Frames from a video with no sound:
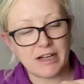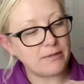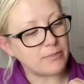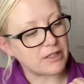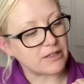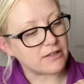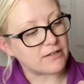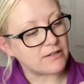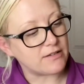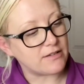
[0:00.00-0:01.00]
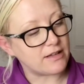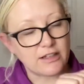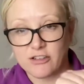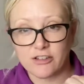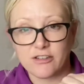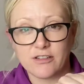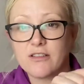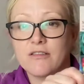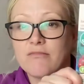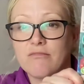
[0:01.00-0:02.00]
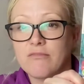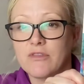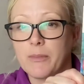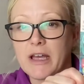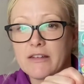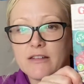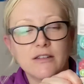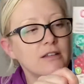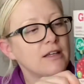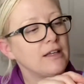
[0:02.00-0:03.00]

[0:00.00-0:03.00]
because they're just the best.